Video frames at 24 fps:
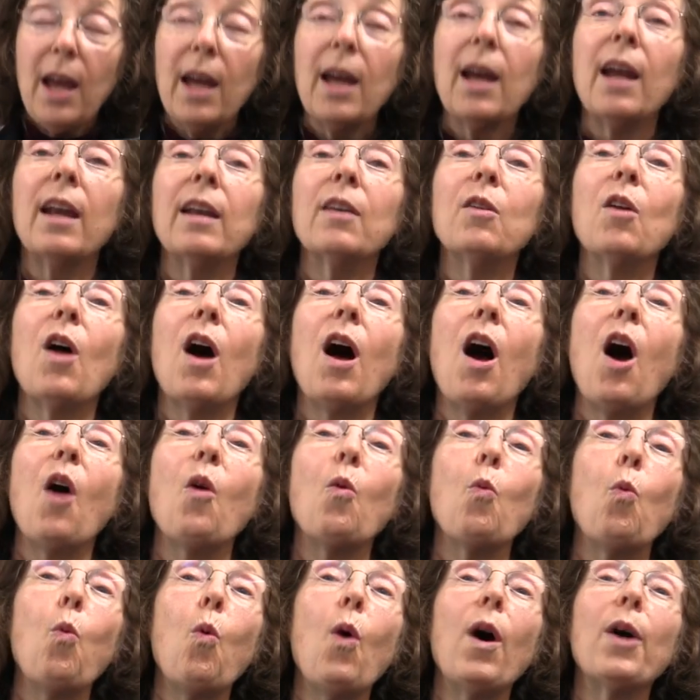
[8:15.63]
And
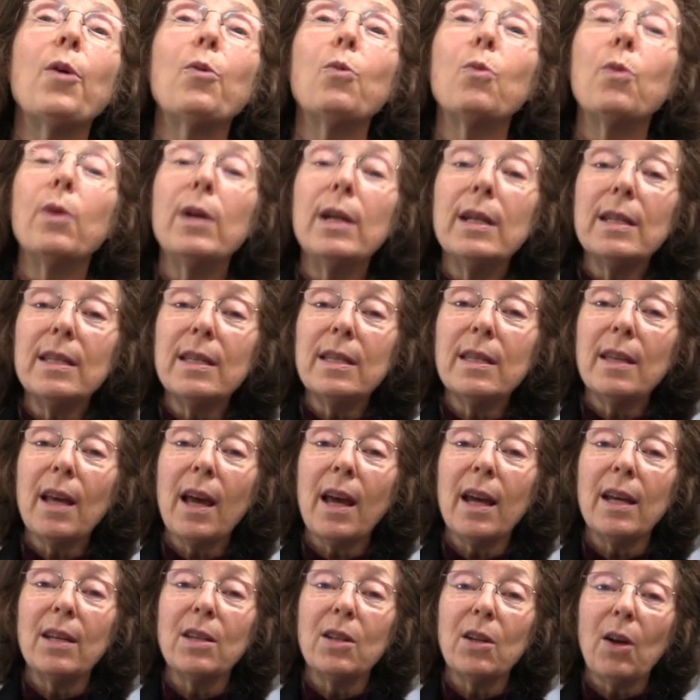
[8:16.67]
what we
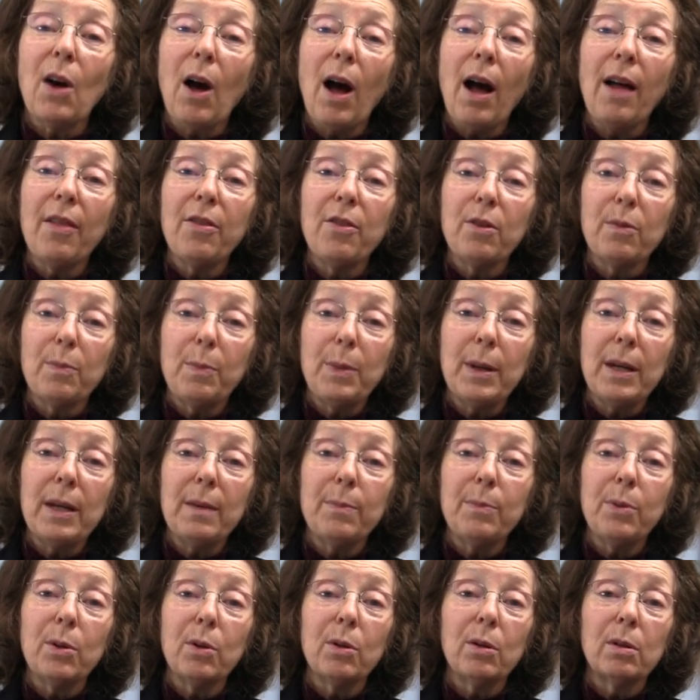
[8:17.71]
say to other
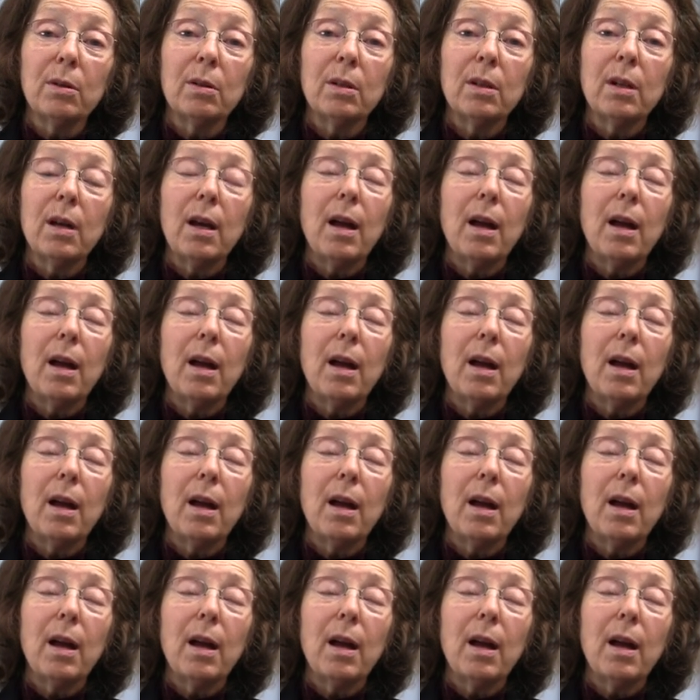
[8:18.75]
people,